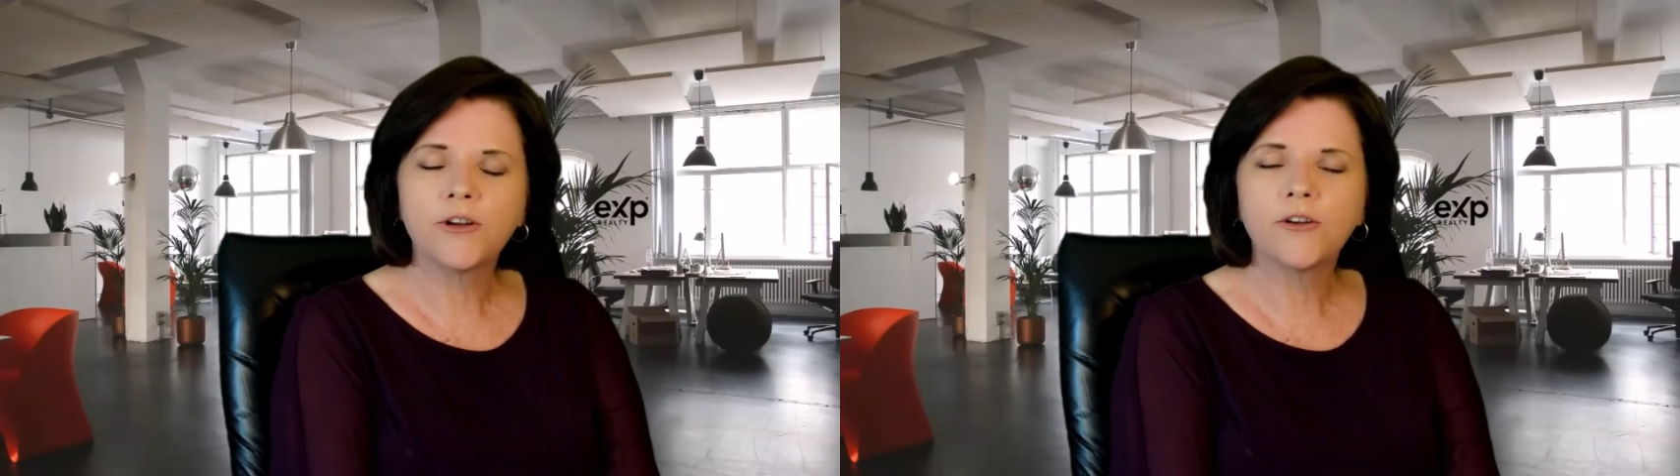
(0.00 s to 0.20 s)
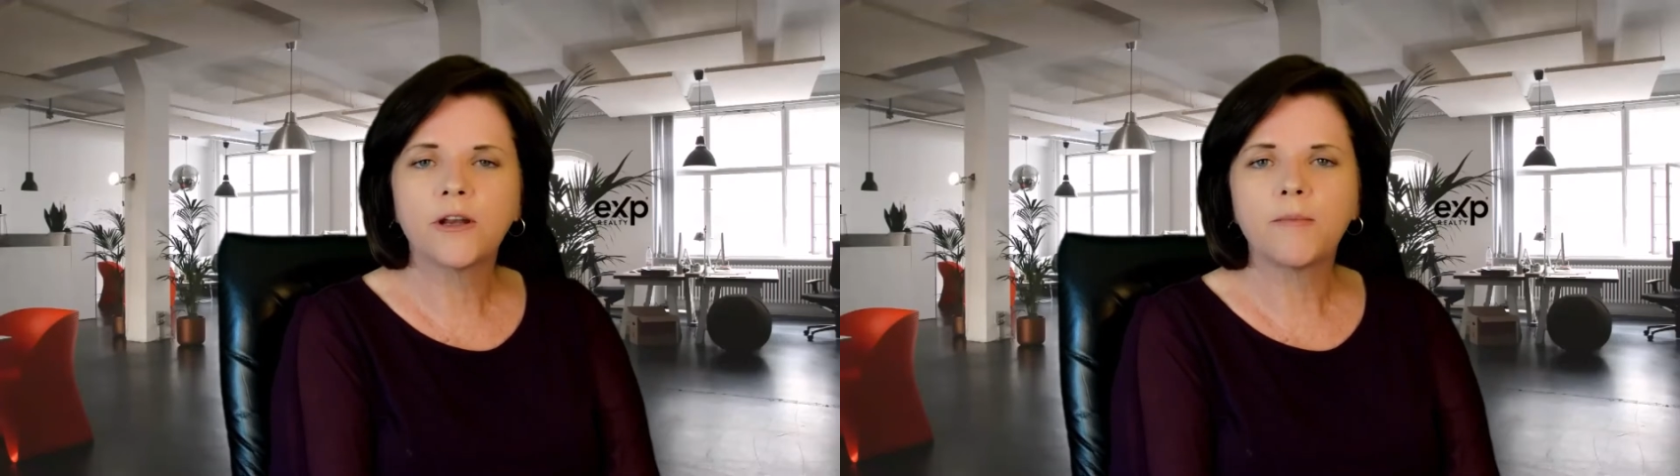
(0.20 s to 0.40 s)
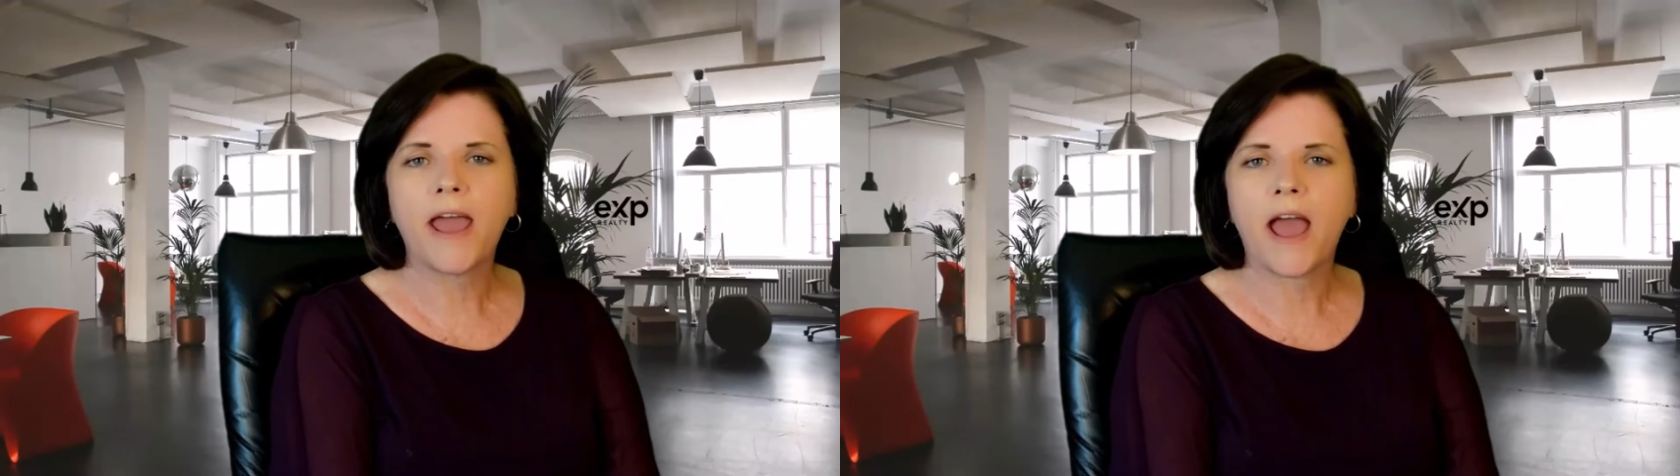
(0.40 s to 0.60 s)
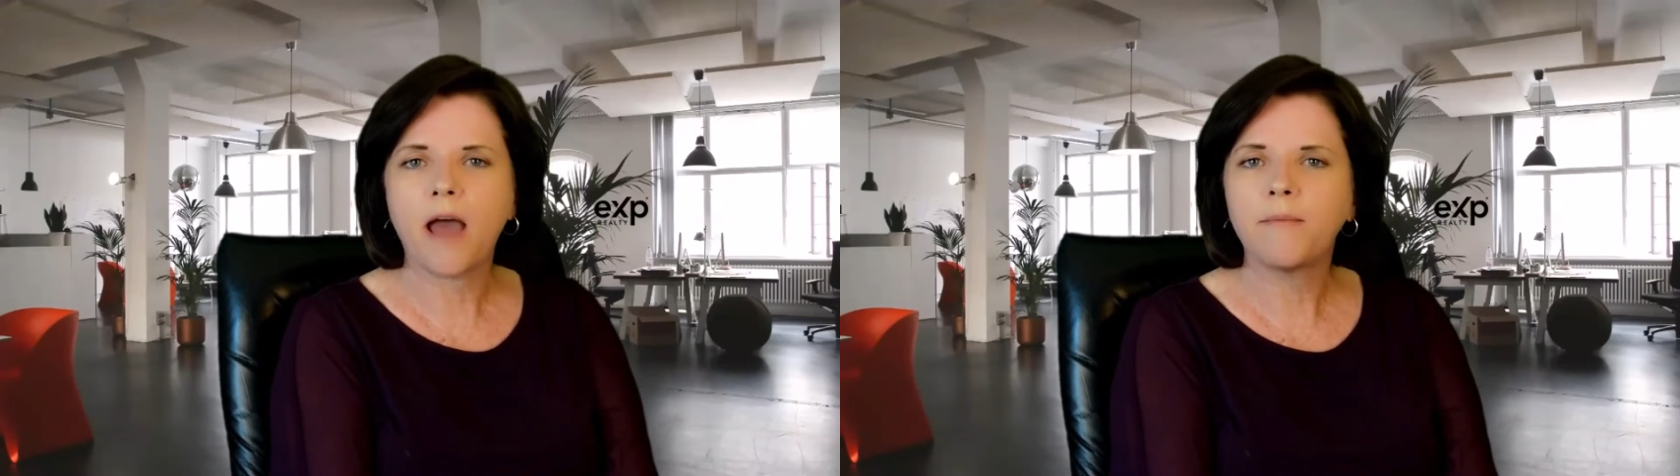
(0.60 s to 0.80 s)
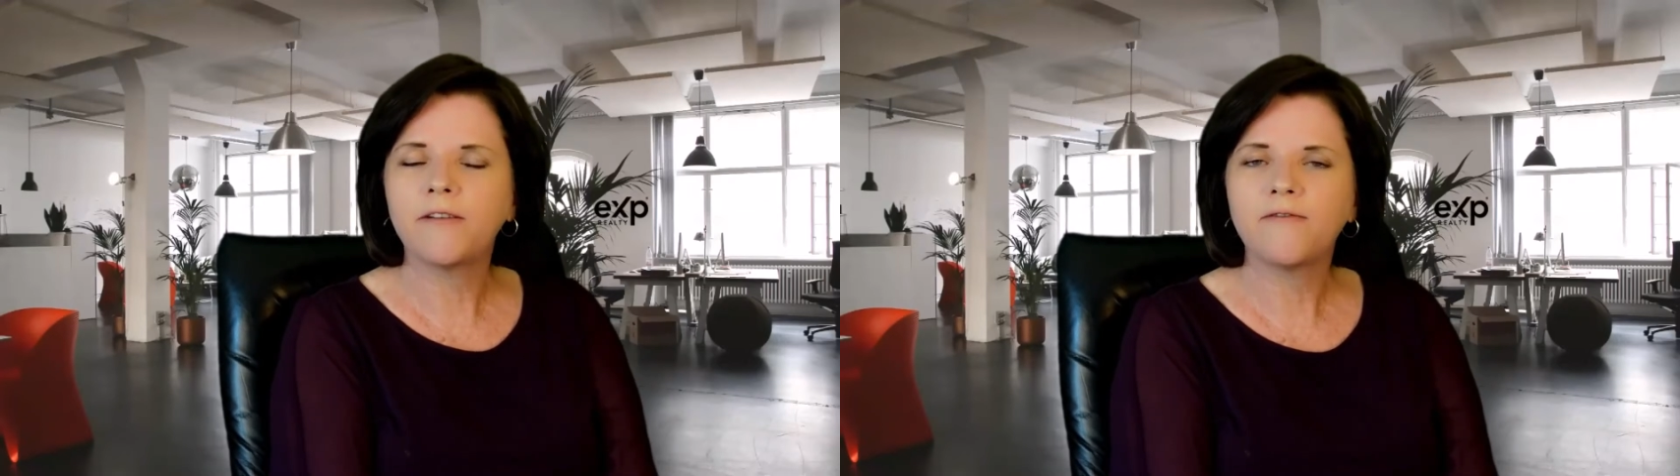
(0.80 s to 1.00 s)
you're going to be
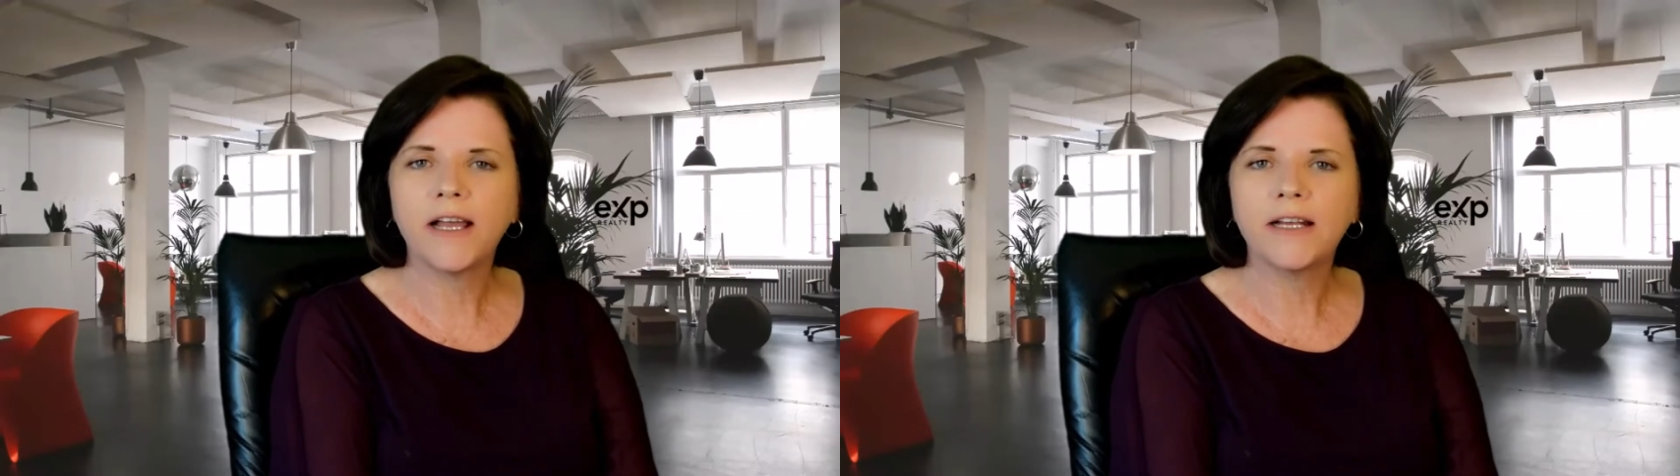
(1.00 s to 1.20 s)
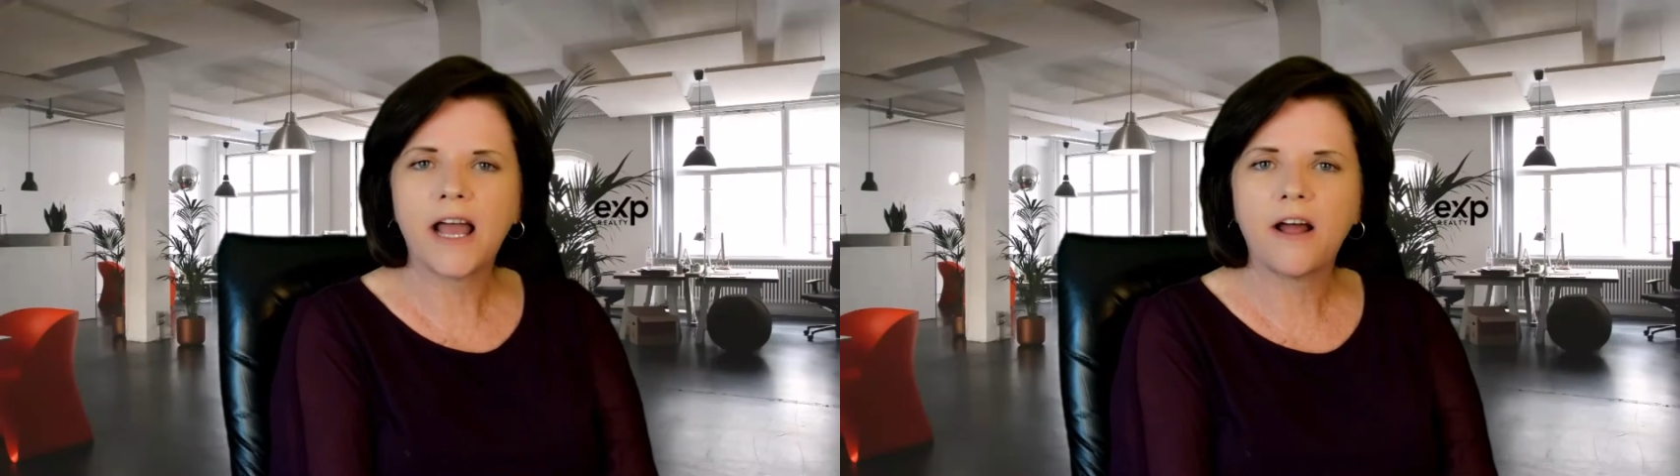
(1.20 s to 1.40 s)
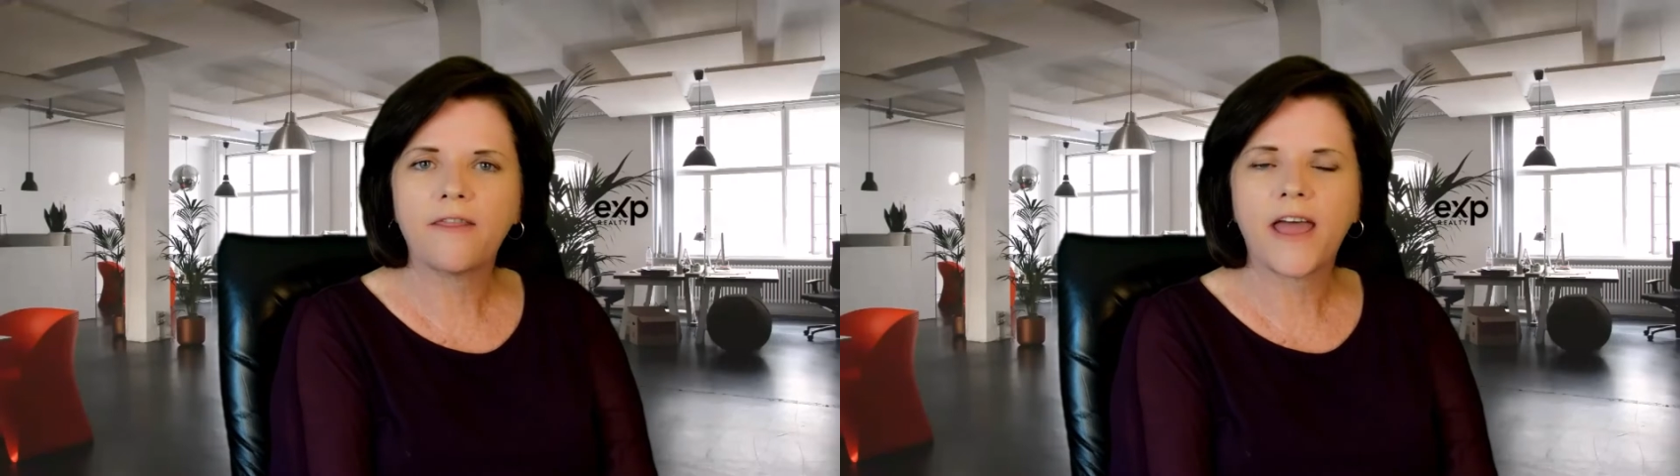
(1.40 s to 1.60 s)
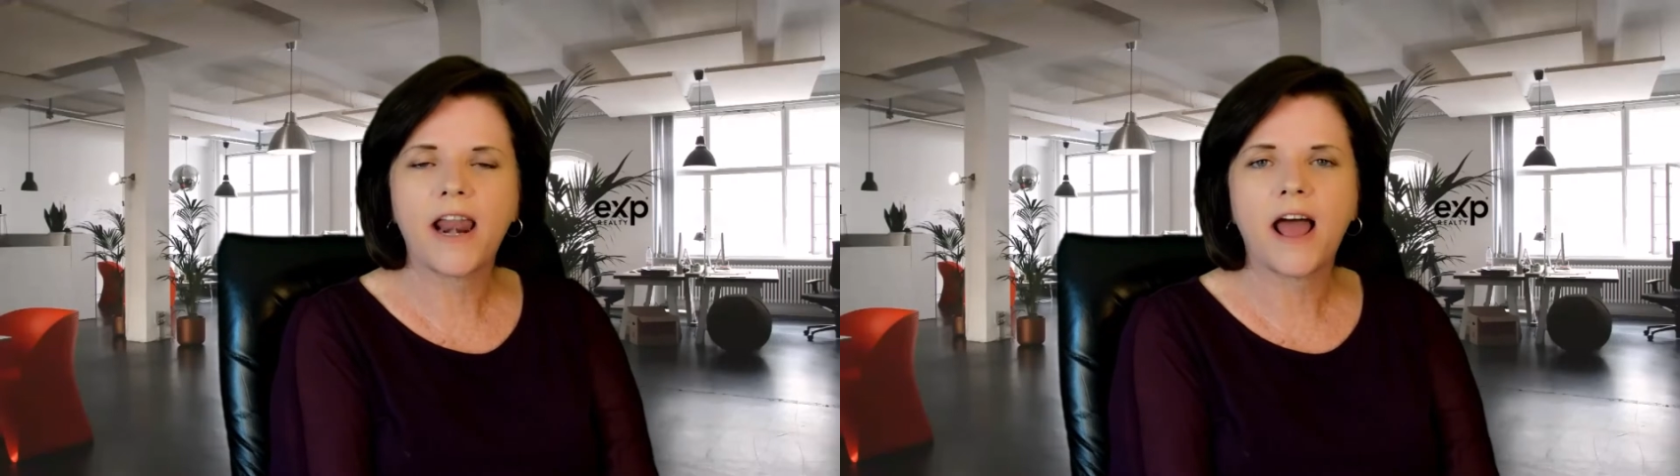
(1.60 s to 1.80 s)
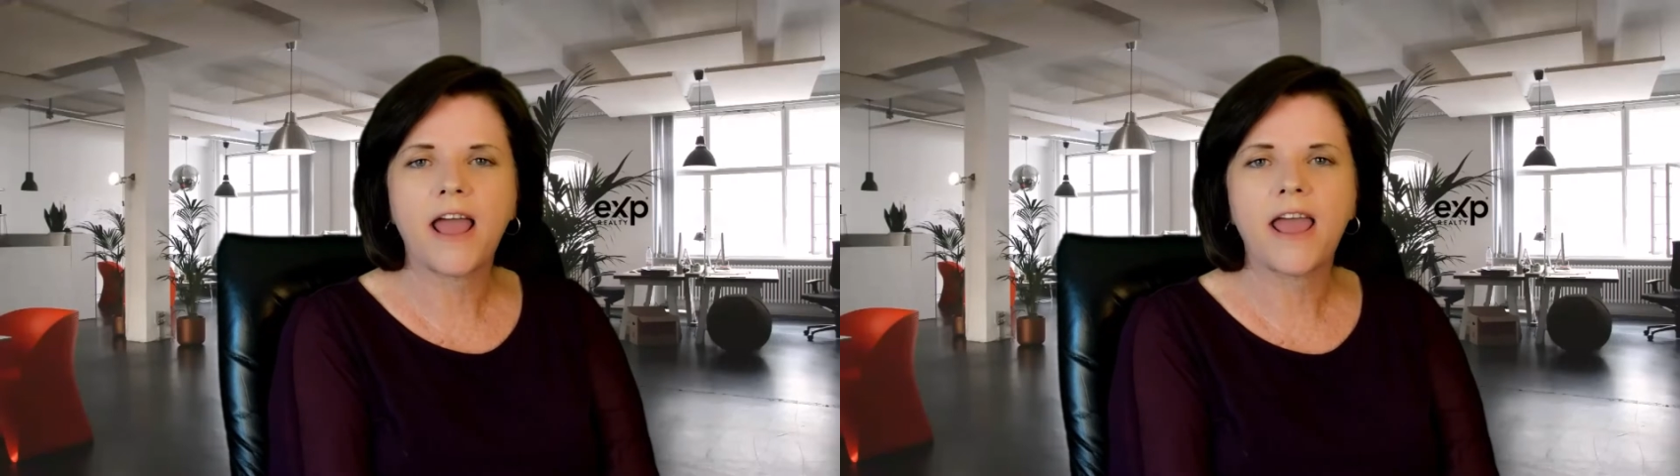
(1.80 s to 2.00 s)
happy to find out
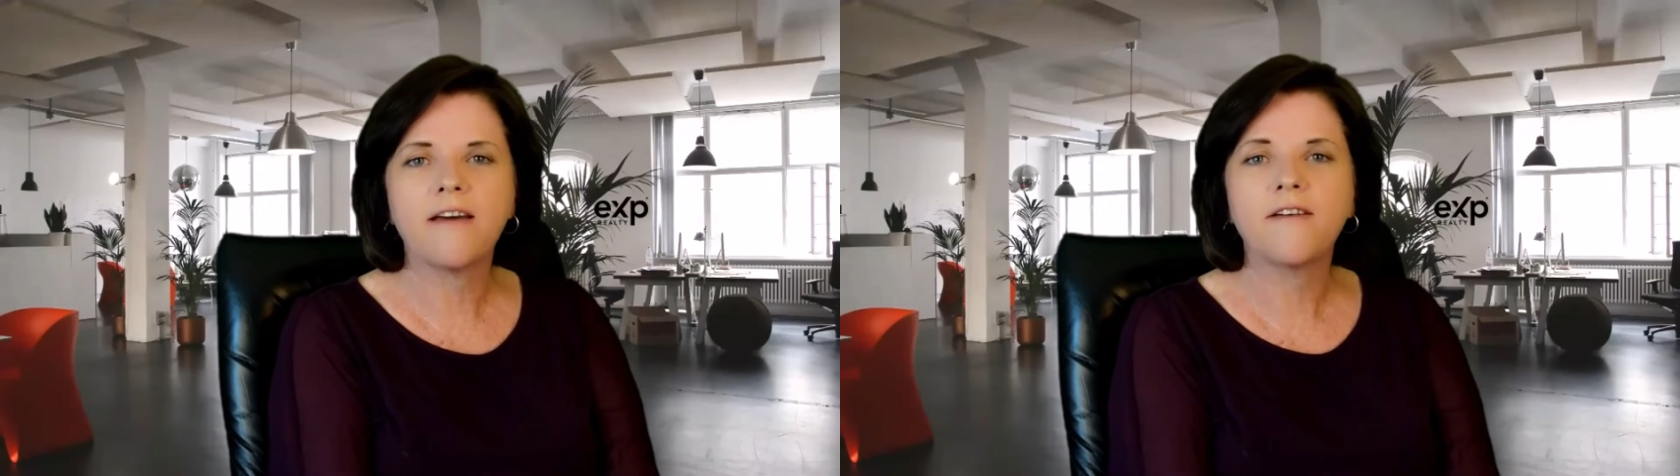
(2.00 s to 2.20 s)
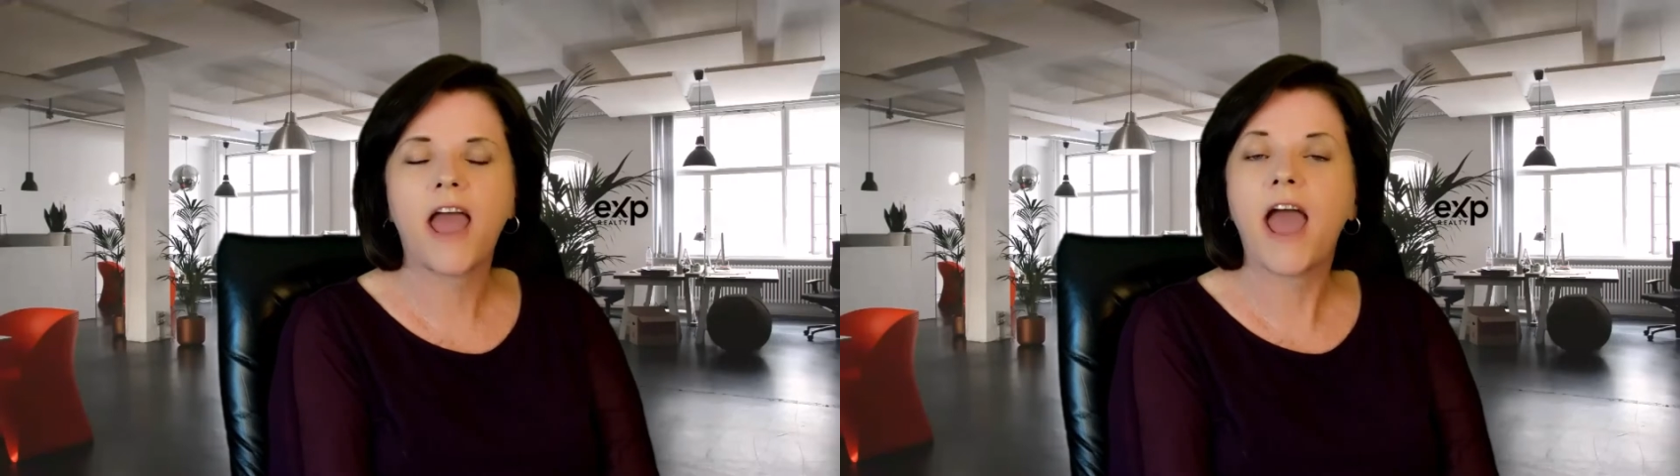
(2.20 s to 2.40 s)
that I have